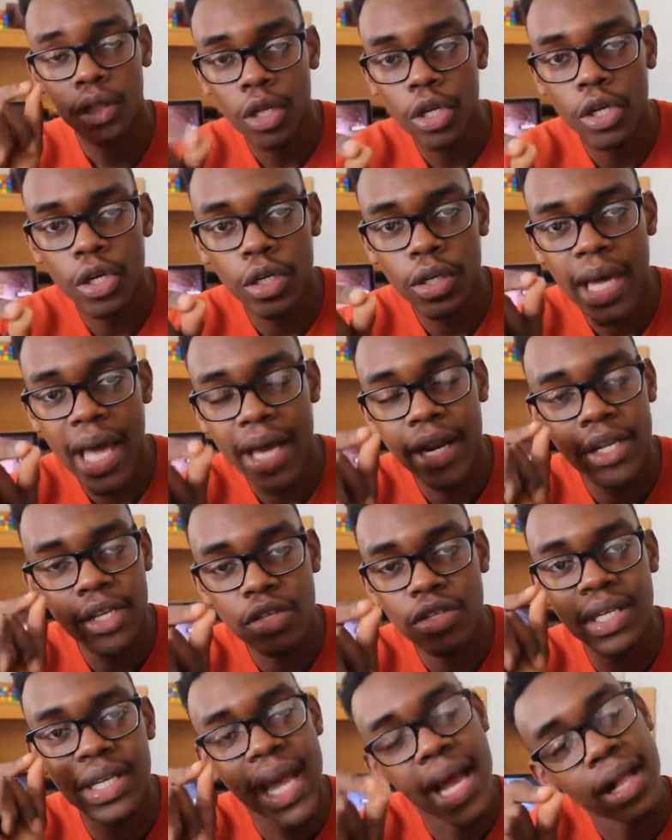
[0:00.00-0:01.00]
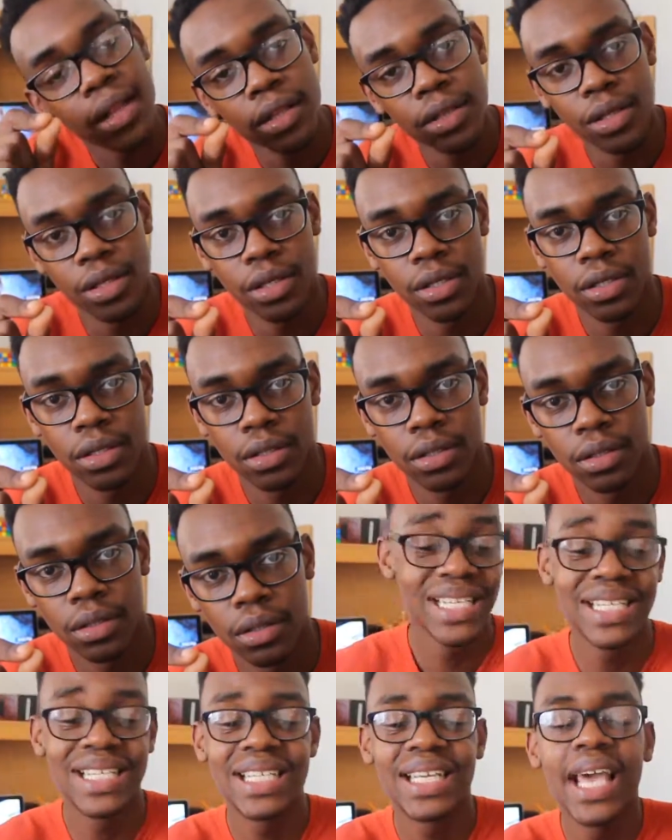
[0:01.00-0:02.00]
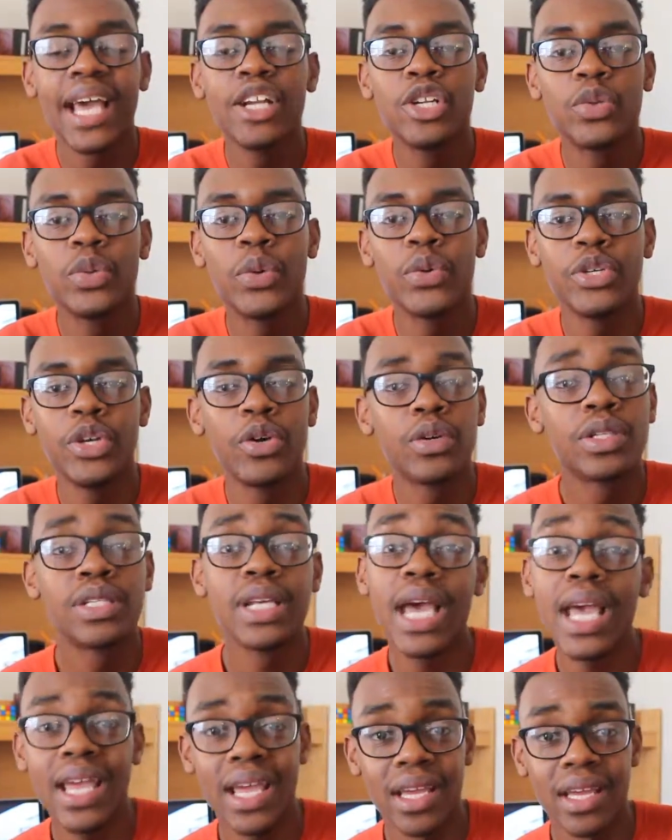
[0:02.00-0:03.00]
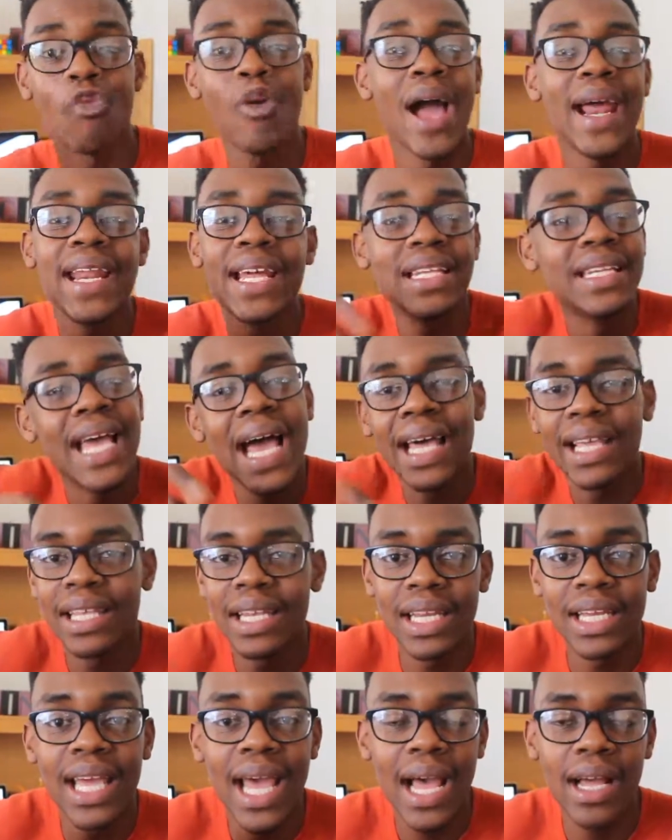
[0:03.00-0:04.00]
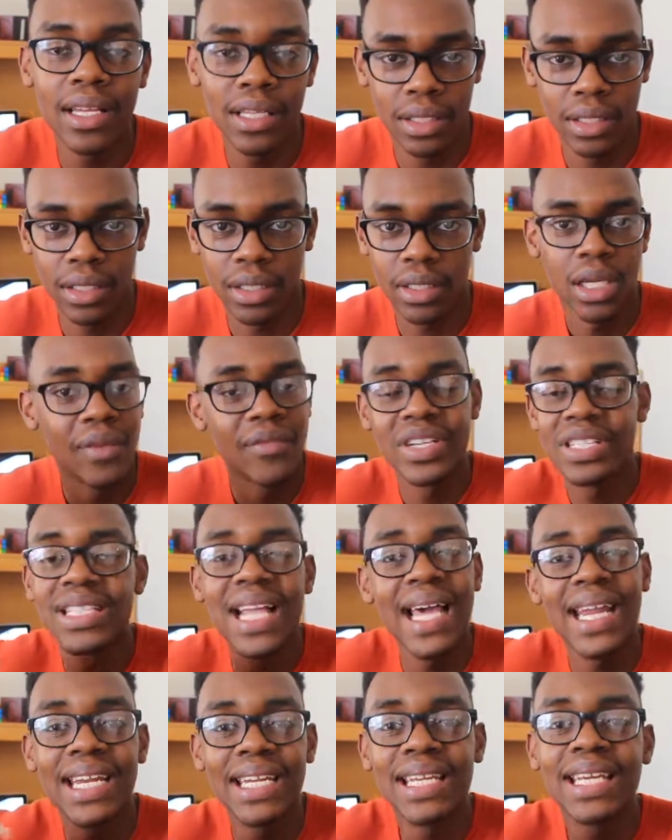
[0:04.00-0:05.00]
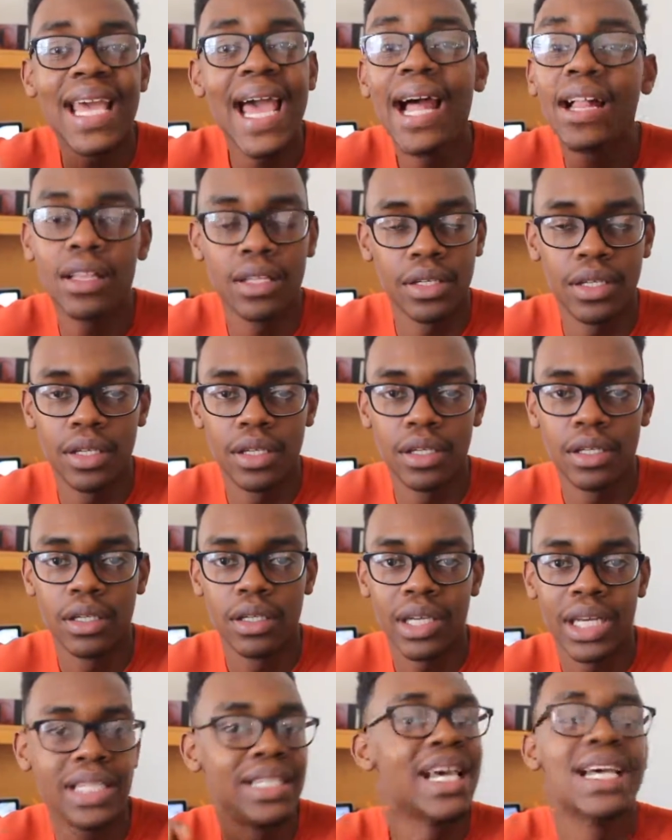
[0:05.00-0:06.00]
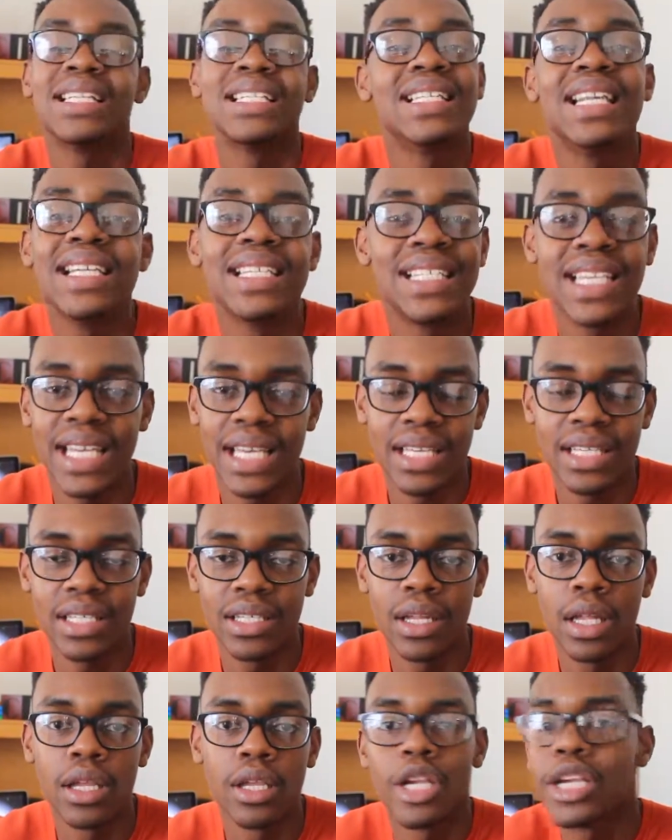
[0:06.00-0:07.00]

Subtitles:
Learn how to use a calendar. Schedule your day. Write it down in the calendar. If it's not in the calendar, it doesn't exist.